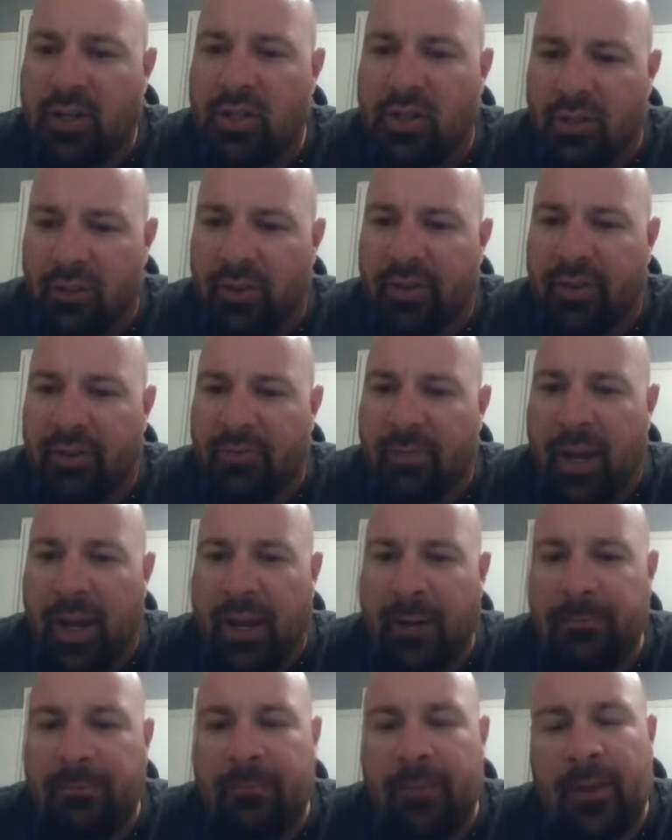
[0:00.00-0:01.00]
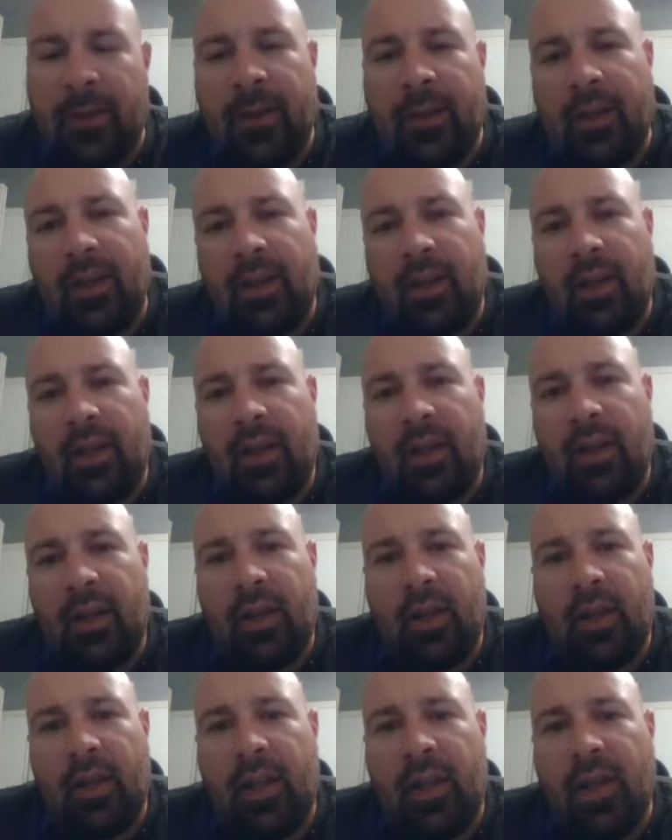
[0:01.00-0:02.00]
just north of Maine.
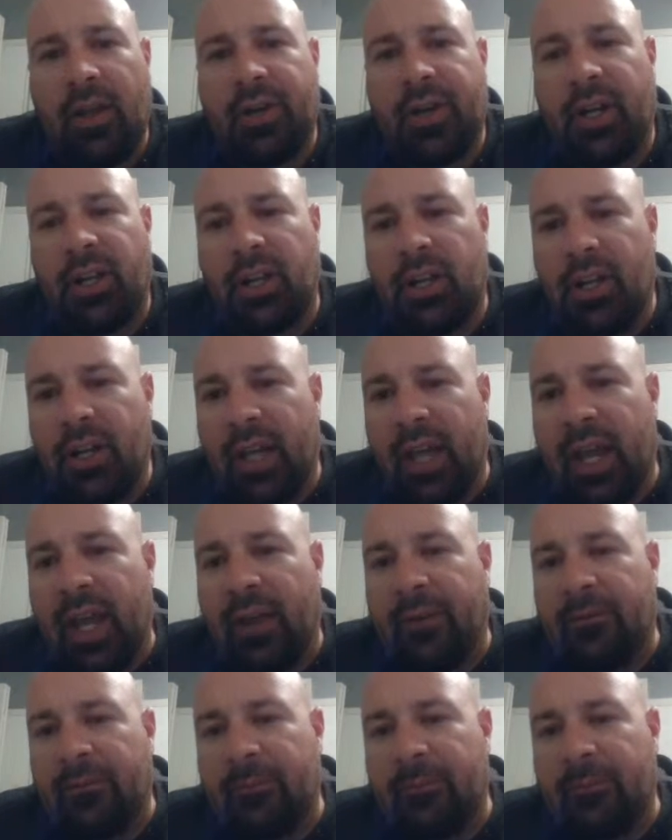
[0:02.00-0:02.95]
And you're going to look at